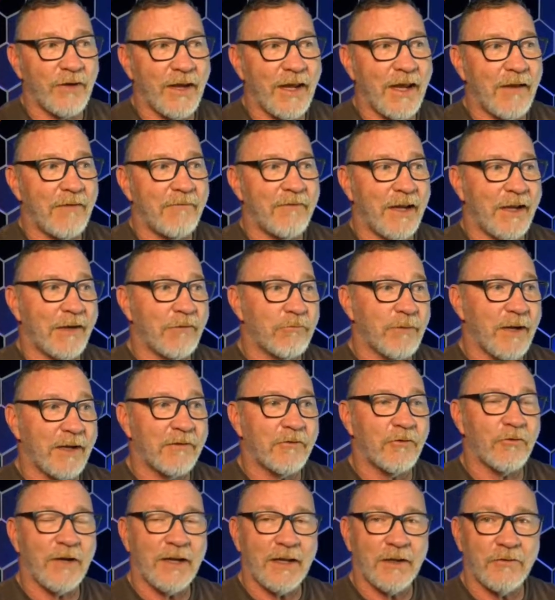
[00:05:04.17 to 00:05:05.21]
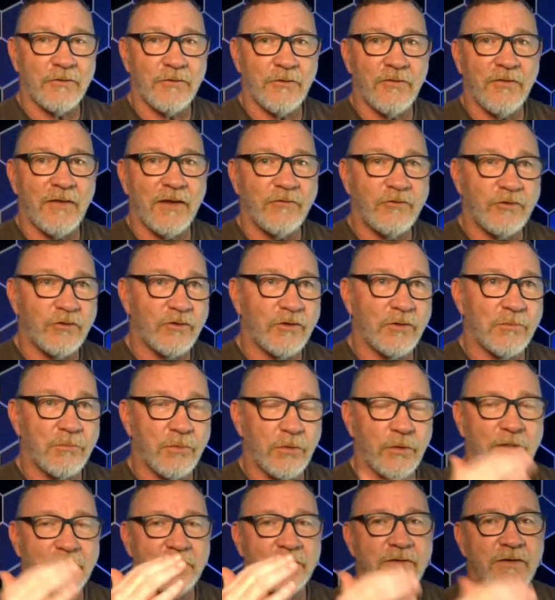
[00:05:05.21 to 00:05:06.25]
have a regular handle that you could
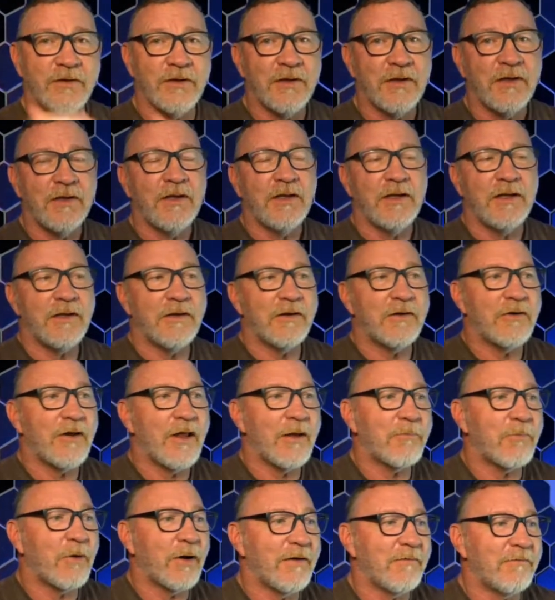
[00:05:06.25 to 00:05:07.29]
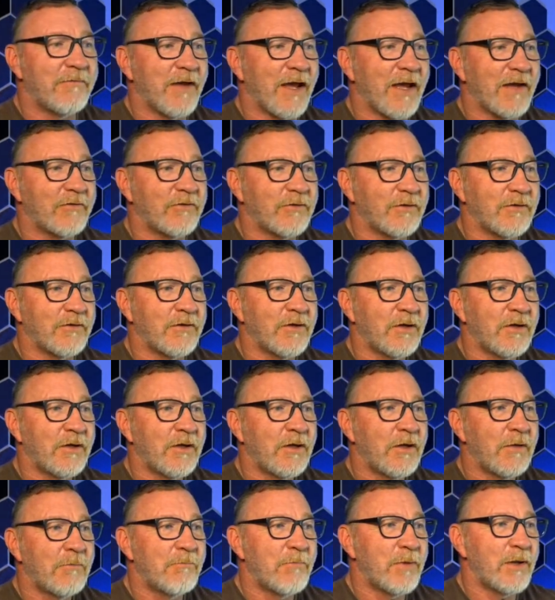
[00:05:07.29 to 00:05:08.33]
print in an upright fashion.
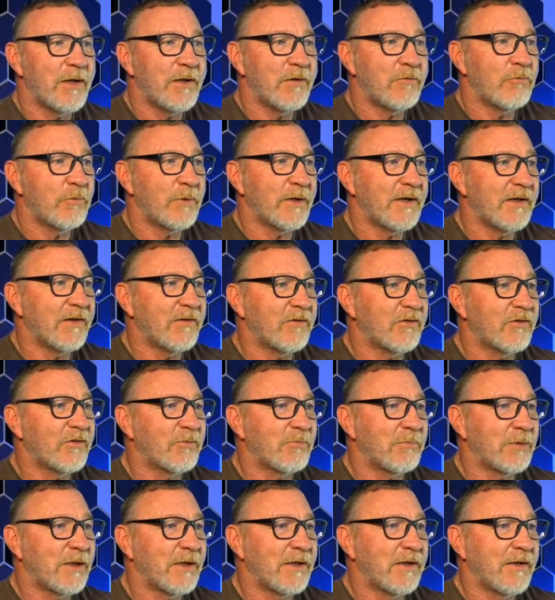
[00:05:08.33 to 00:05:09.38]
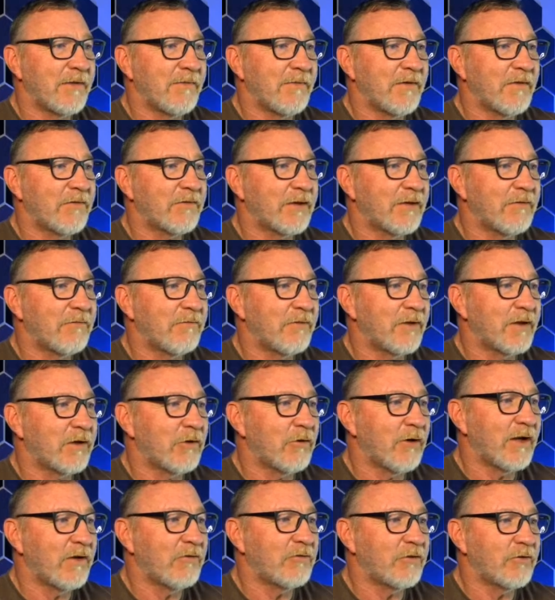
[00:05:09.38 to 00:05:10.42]
But when it's split in this
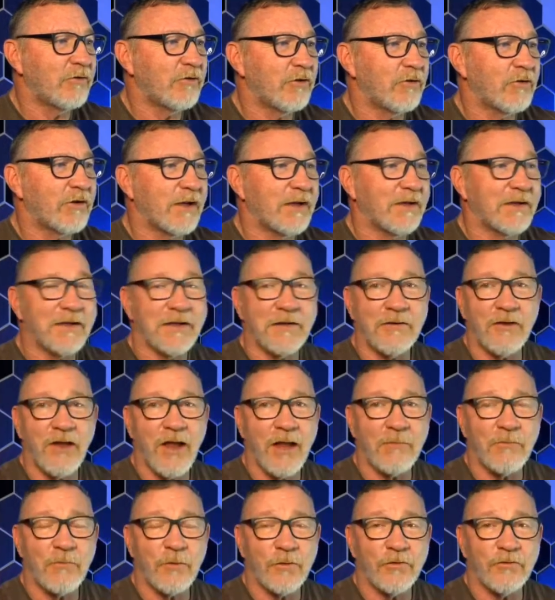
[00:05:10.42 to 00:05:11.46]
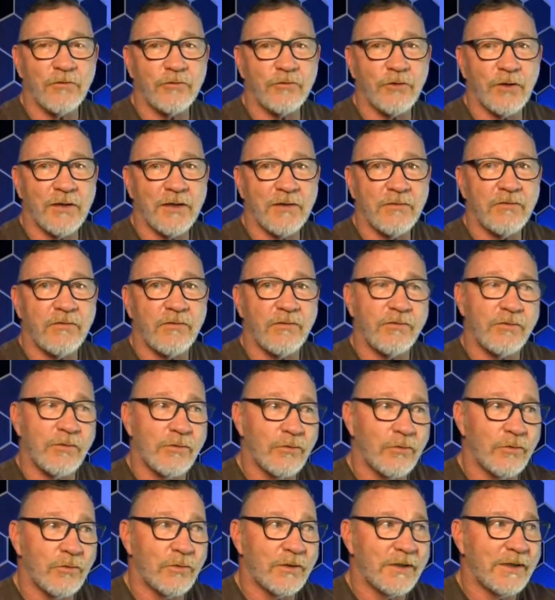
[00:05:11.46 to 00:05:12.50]
configuration, you're going to get a lot more strength.
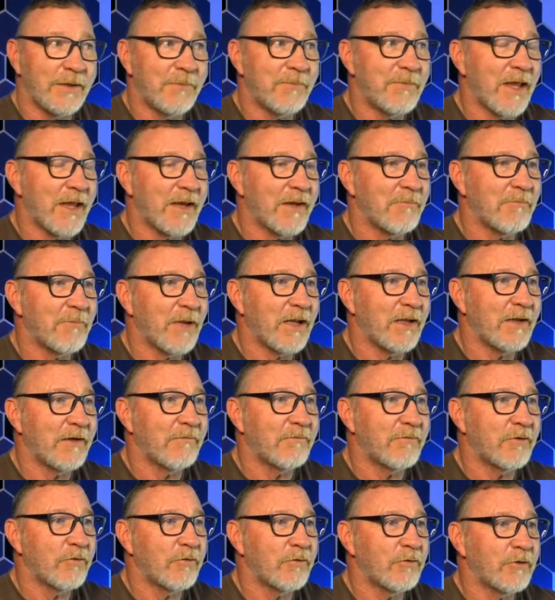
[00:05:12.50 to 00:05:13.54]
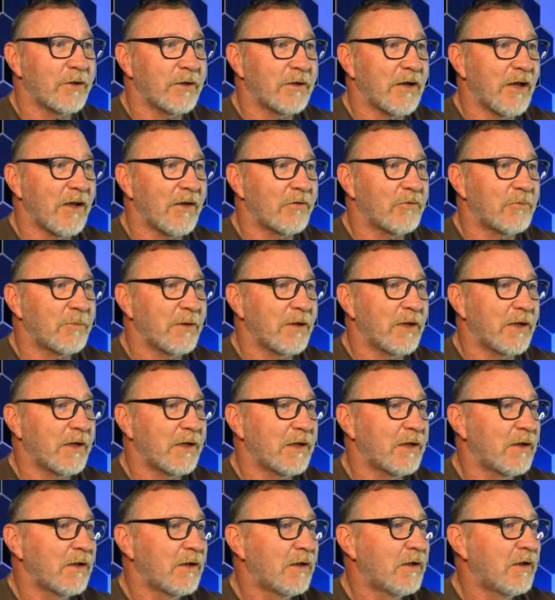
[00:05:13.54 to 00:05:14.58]
So keep that in mind if you're doing
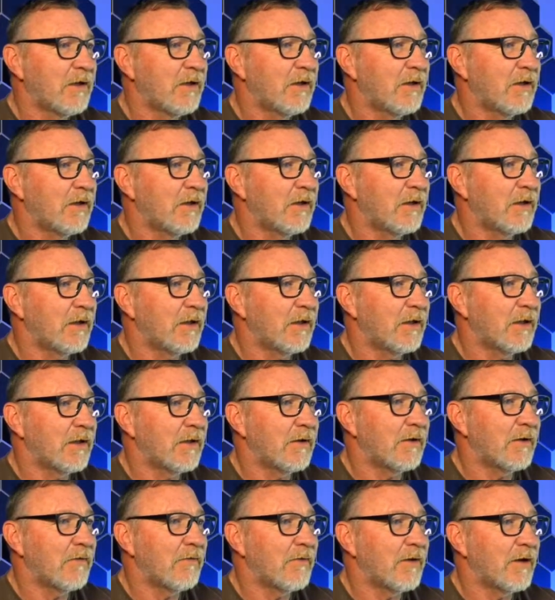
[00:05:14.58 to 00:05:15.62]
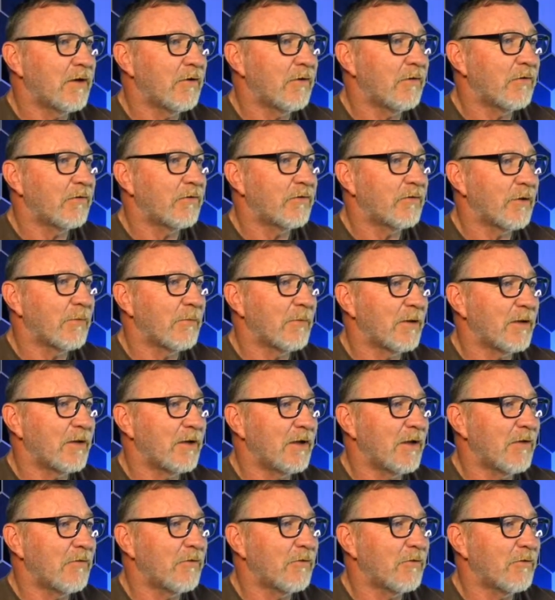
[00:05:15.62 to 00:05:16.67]
cosplay. And there's some of
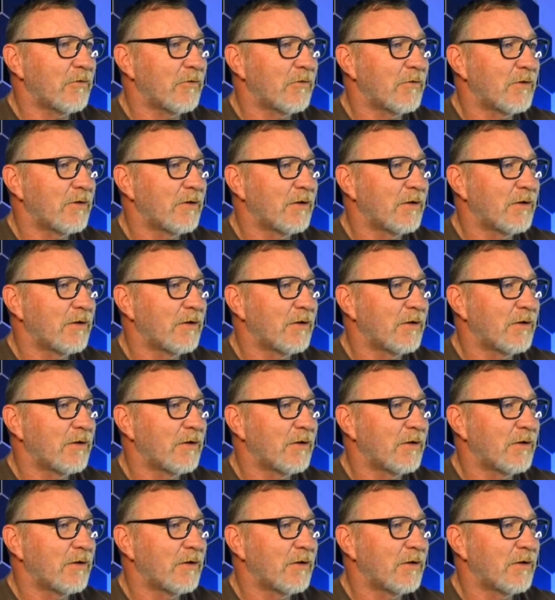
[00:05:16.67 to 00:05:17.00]
the other